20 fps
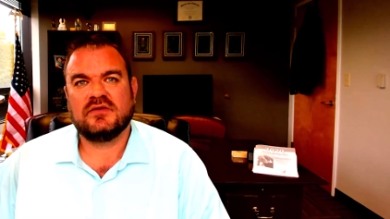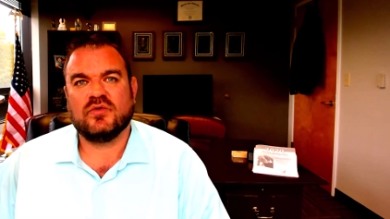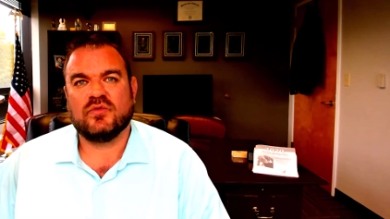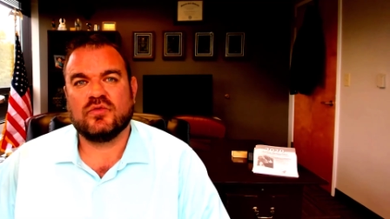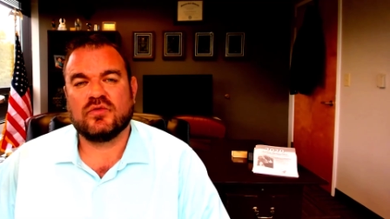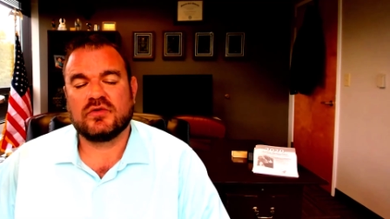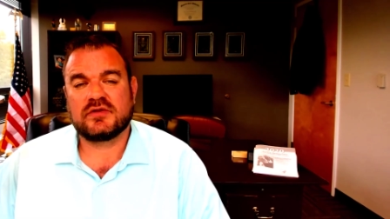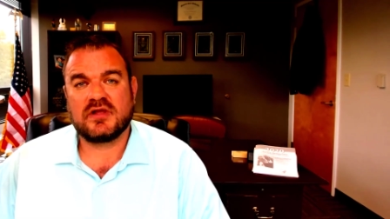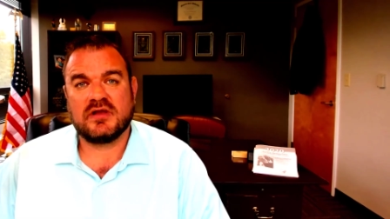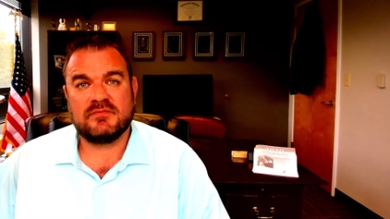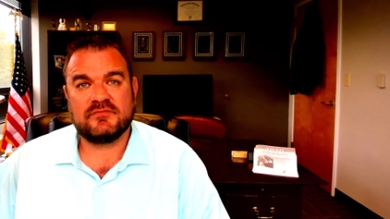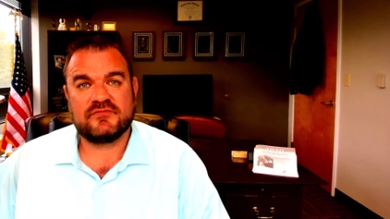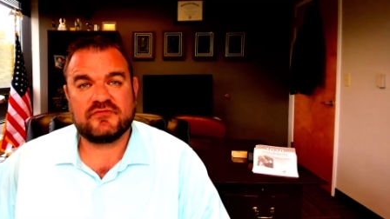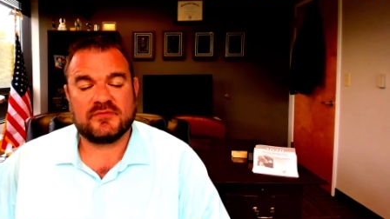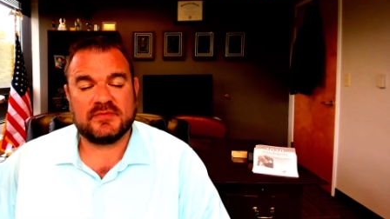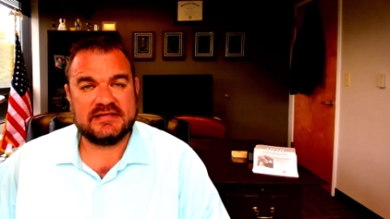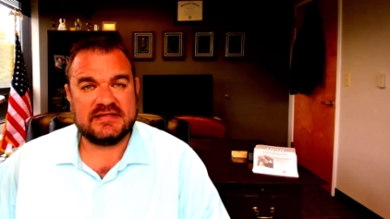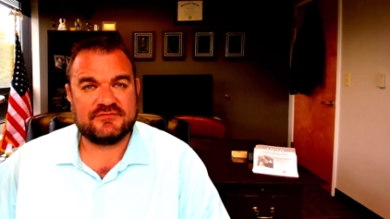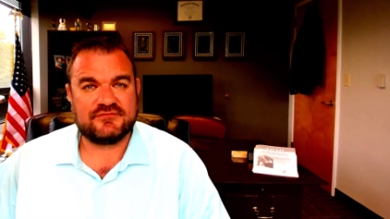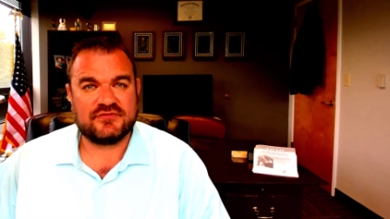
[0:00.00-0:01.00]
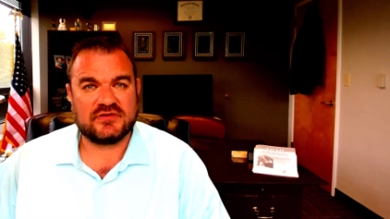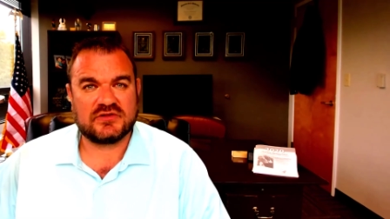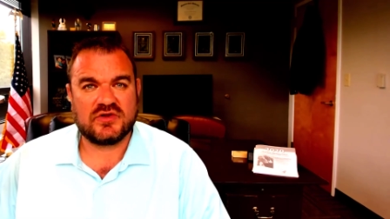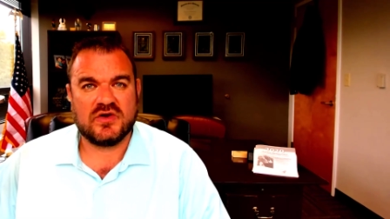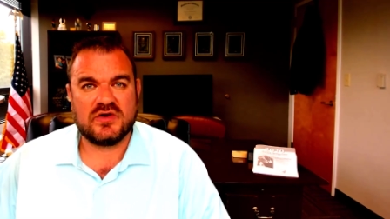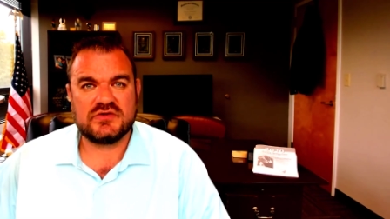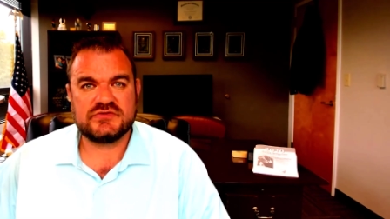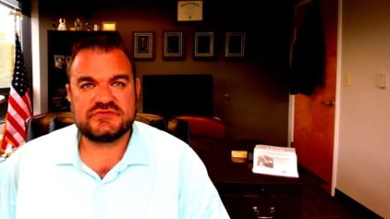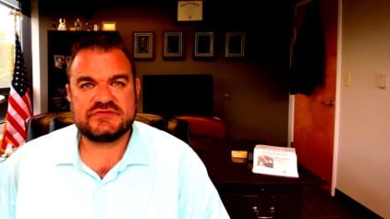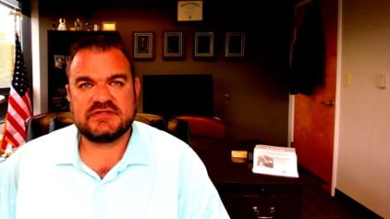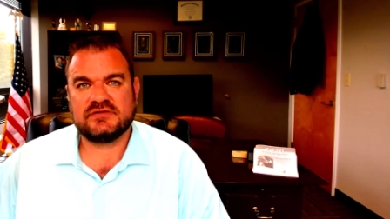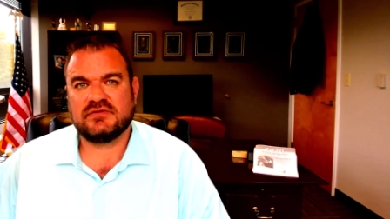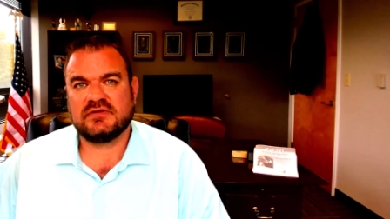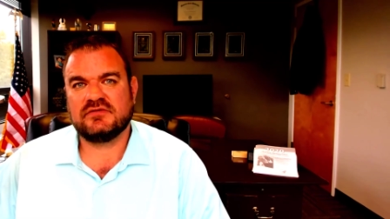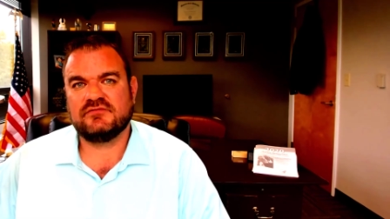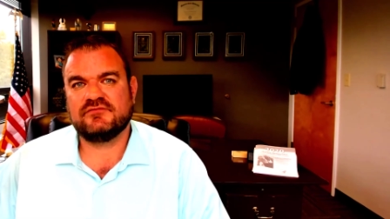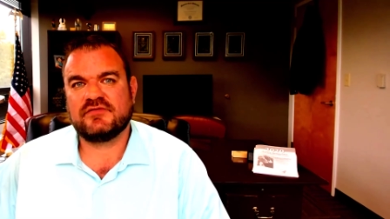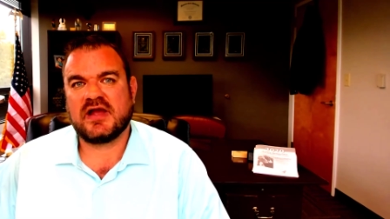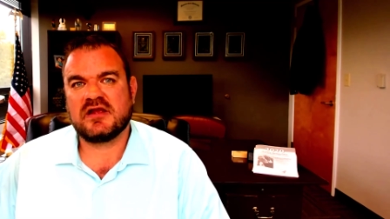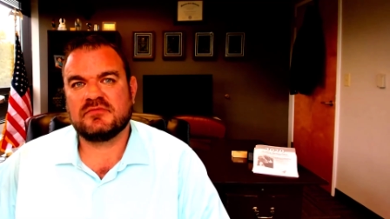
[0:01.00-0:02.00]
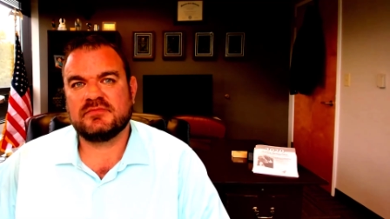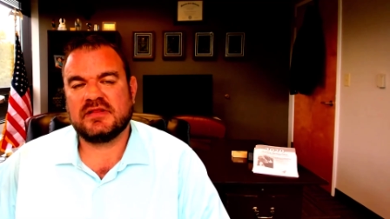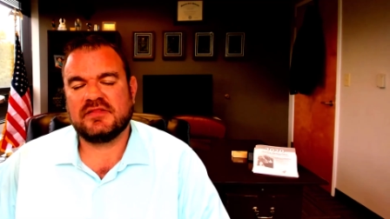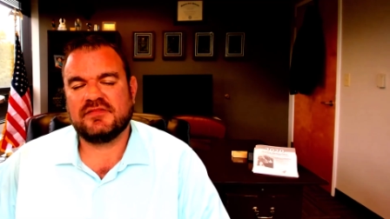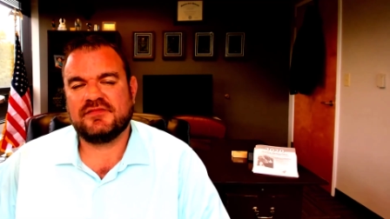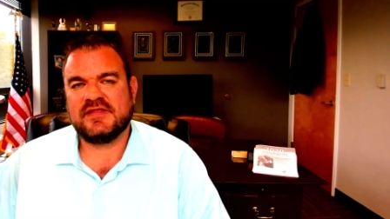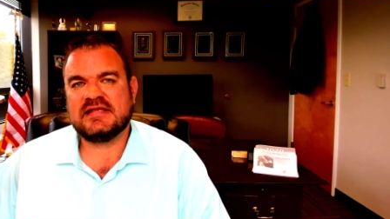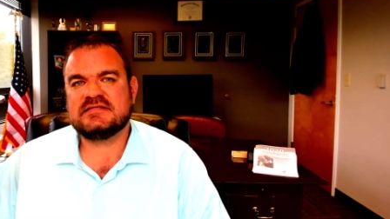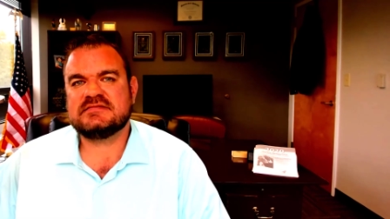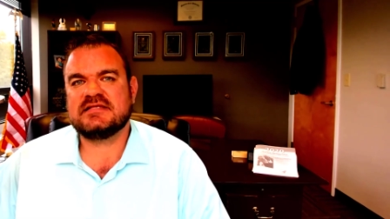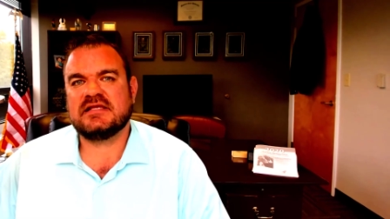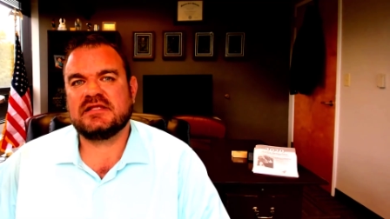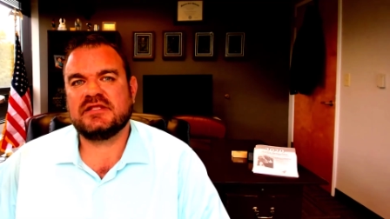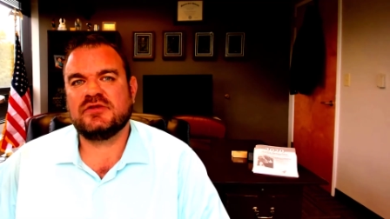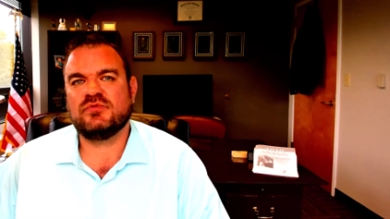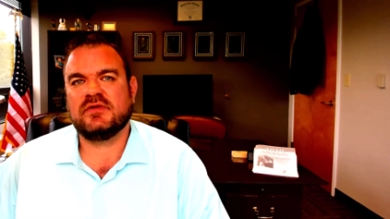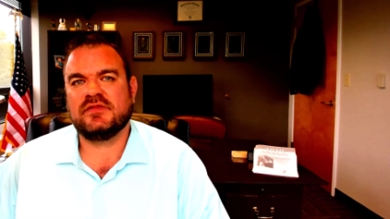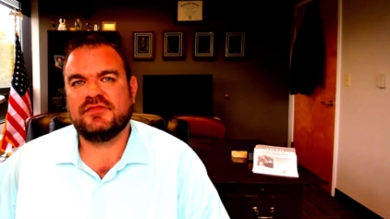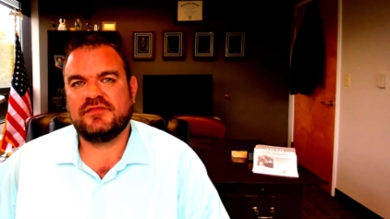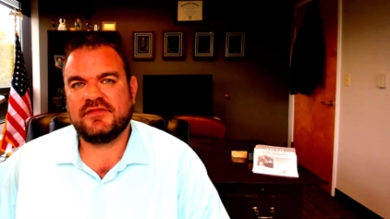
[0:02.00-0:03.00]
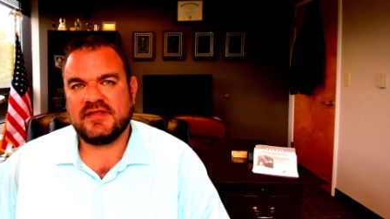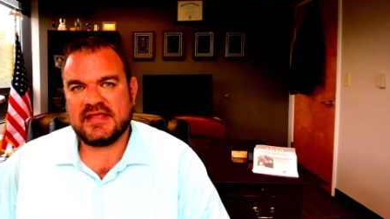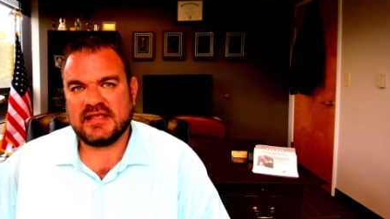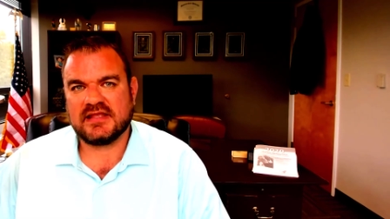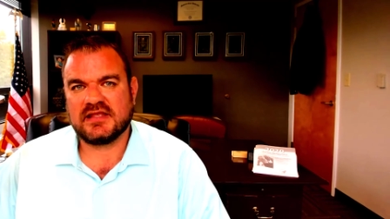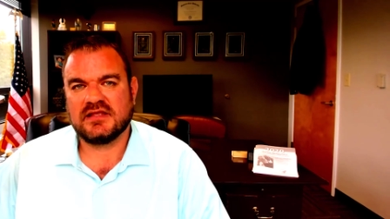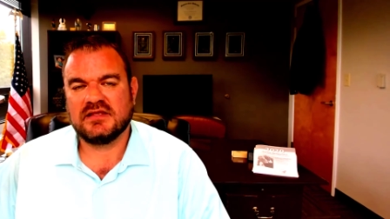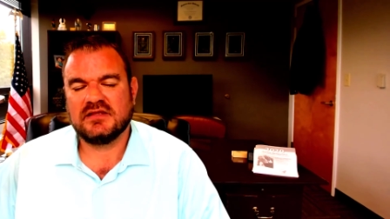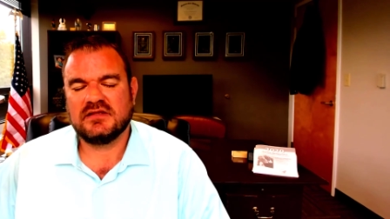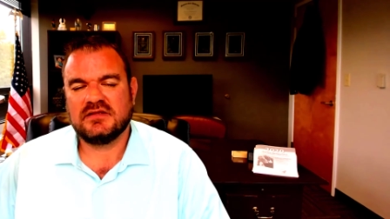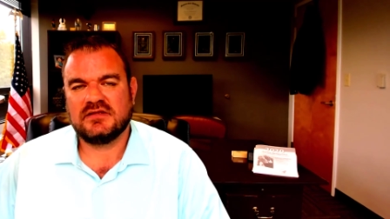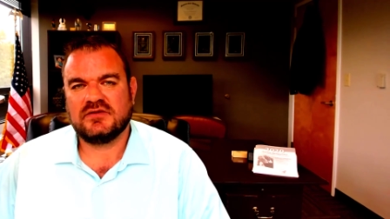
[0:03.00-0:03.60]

or come from a different call center environment, things that you would think